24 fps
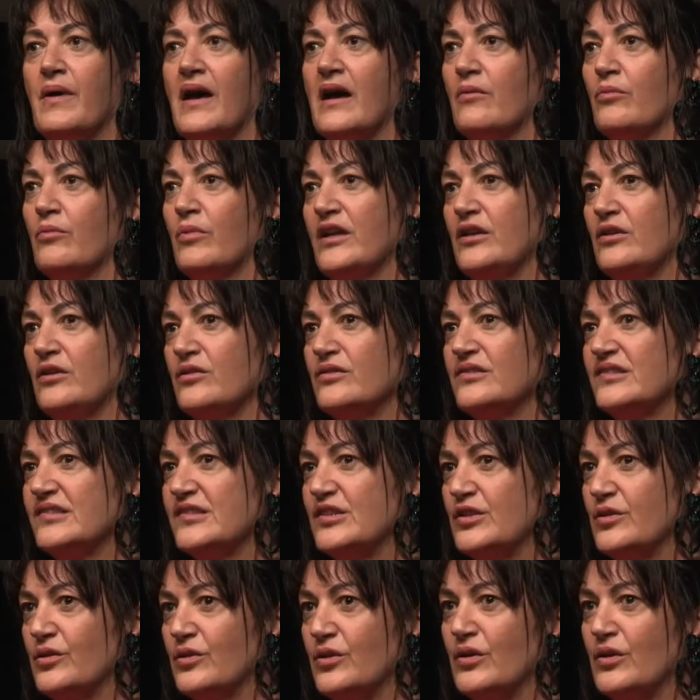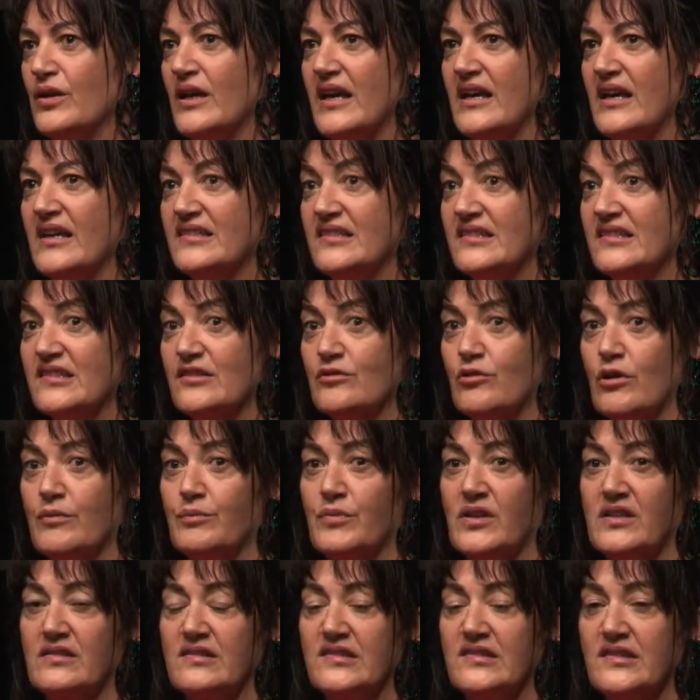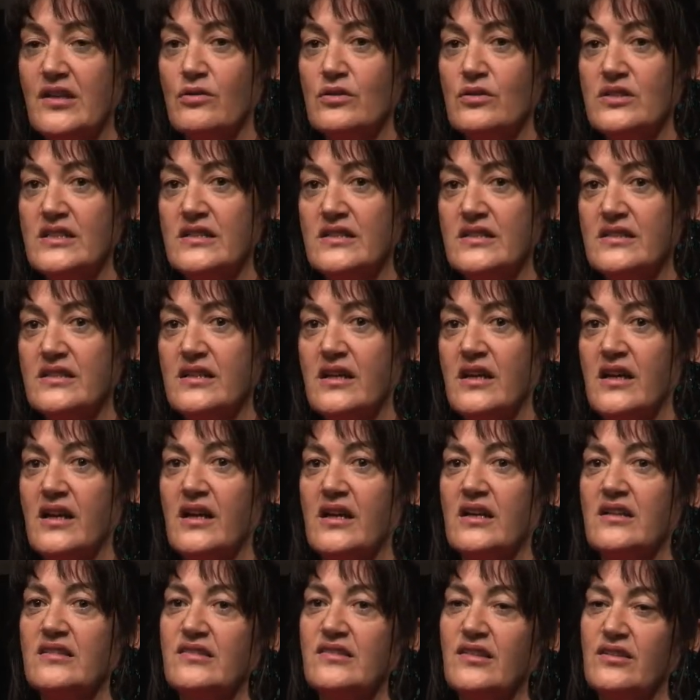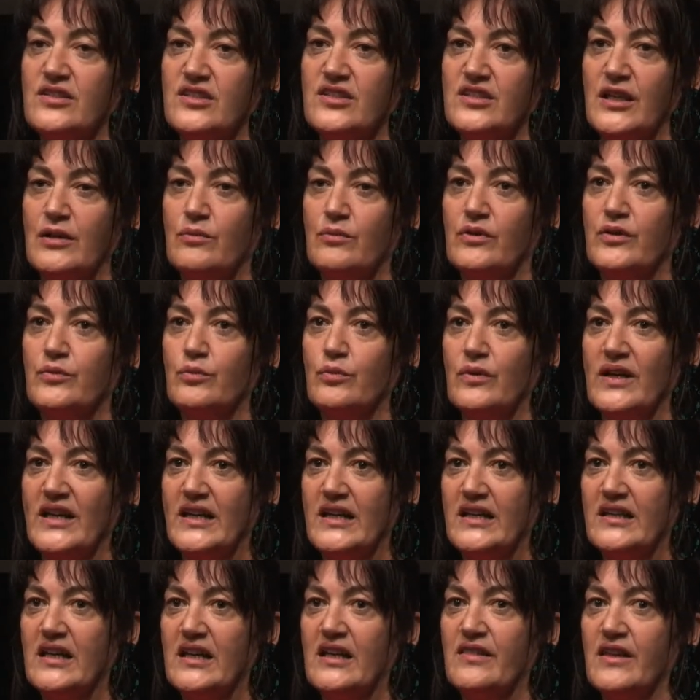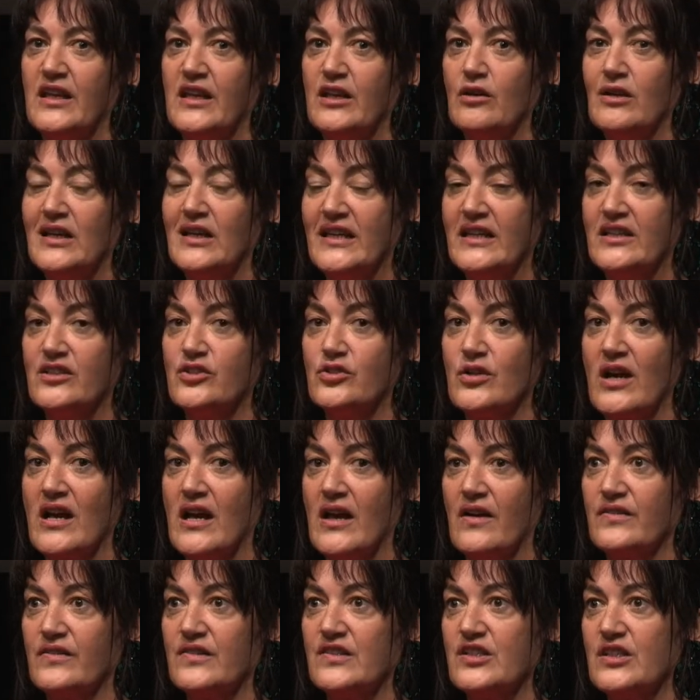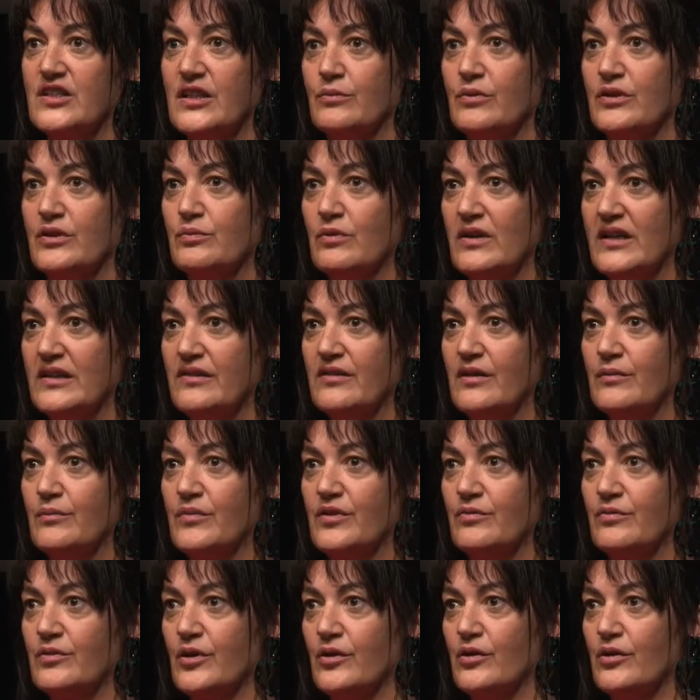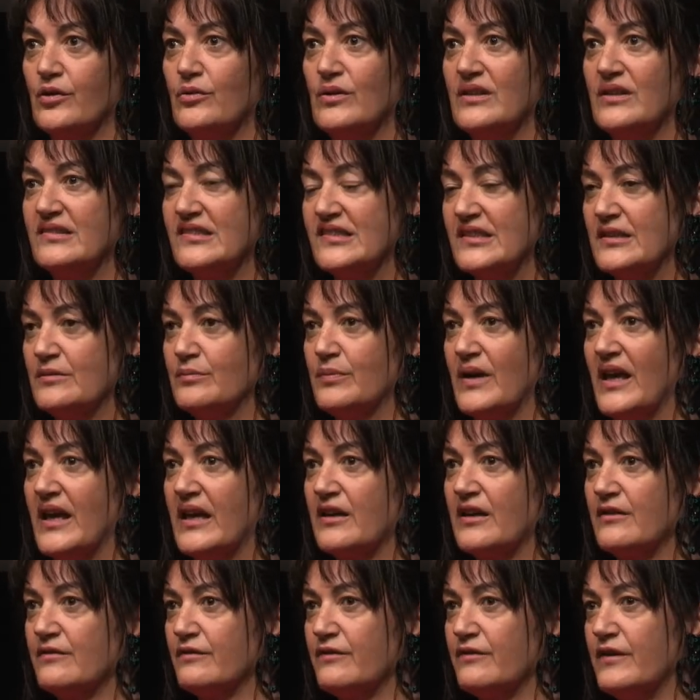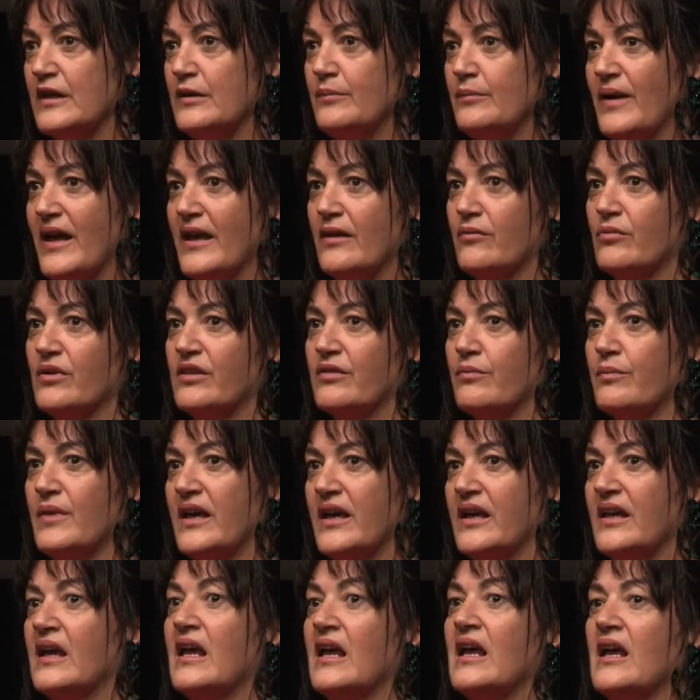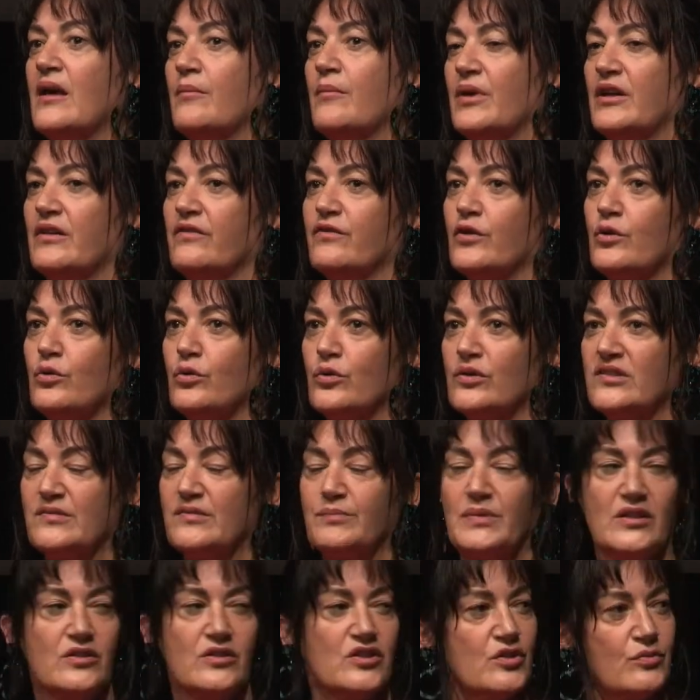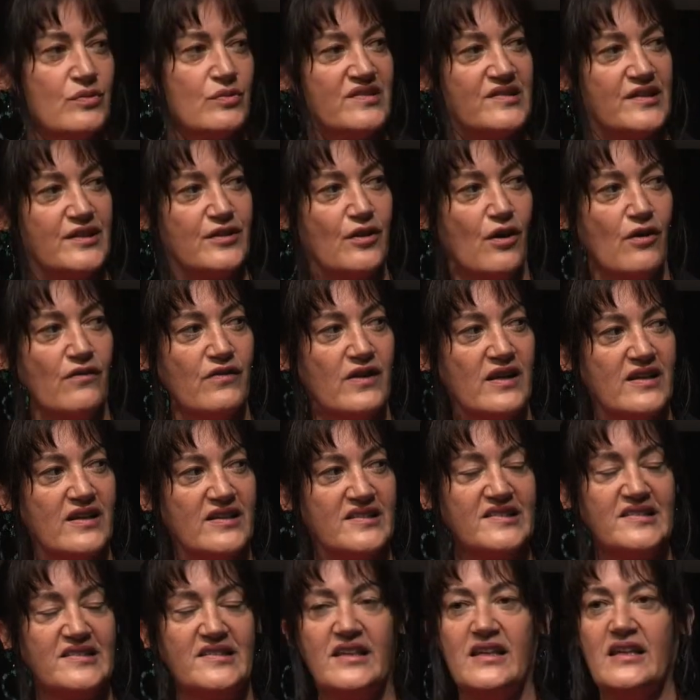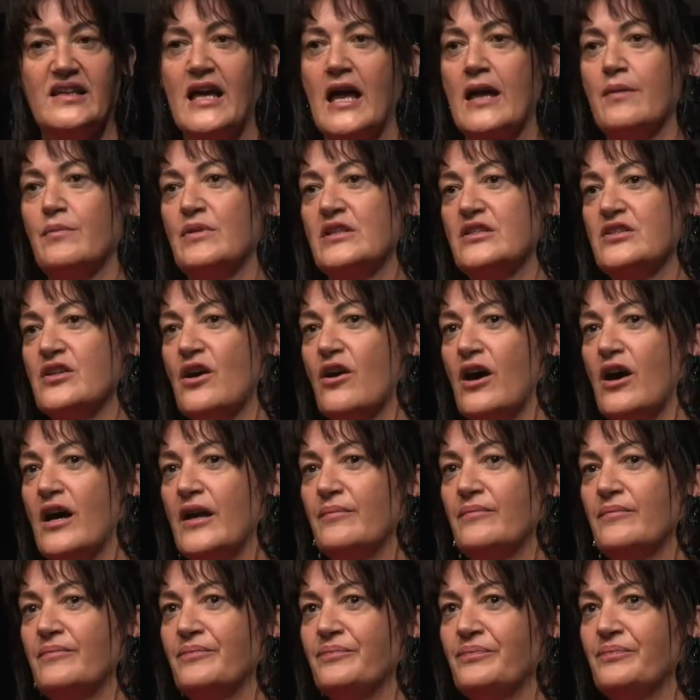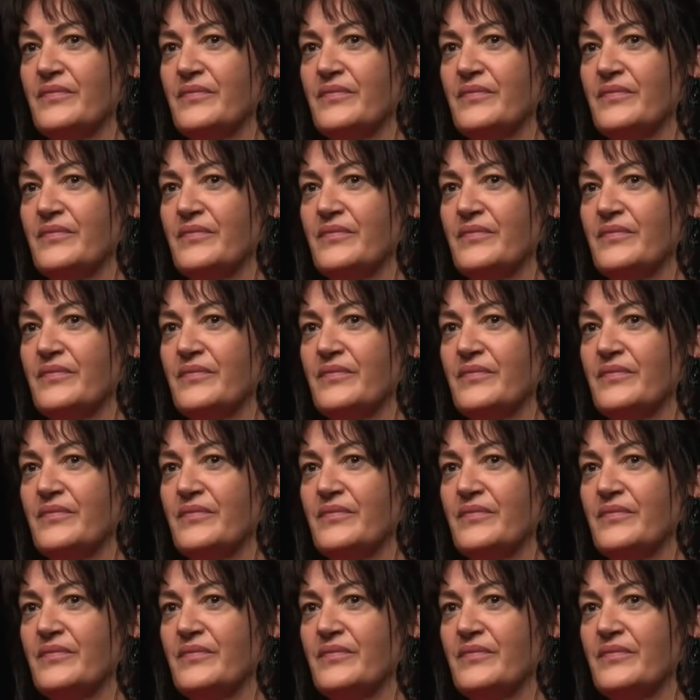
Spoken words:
But we used her as a script consultant, so she would read in the earlier drafts, she would read them through and sit back and feedback with me. But of course, because she was the novelist, there came a time,